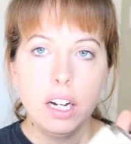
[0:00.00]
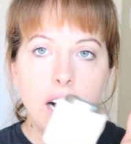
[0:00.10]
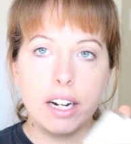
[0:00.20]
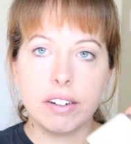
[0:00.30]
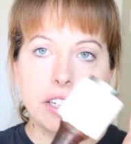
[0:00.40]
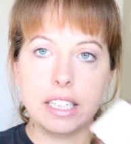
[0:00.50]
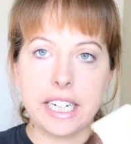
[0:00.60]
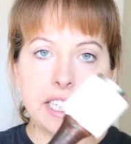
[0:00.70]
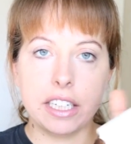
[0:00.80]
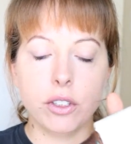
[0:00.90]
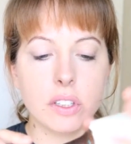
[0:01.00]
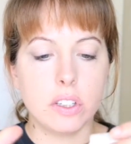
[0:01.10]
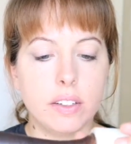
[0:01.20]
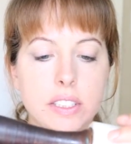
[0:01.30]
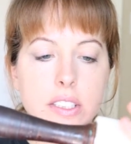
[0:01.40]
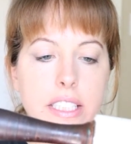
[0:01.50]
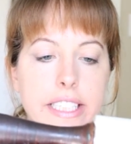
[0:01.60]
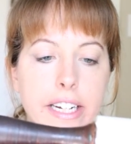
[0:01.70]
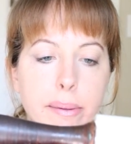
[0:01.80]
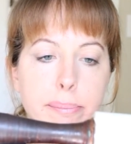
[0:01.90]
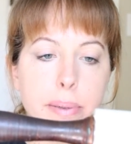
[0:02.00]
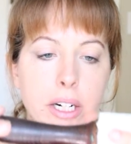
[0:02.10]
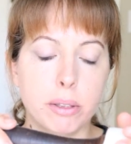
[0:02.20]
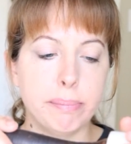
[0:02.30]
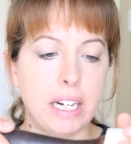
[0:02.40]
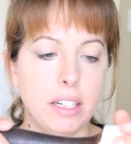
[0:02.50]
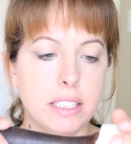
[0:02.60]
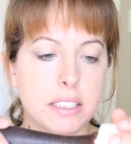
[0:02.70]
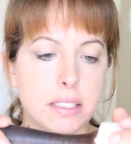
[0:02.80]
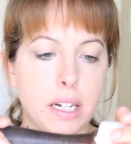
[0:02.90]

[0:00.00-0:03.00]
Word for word: I really like it. You can obviously get better mallets,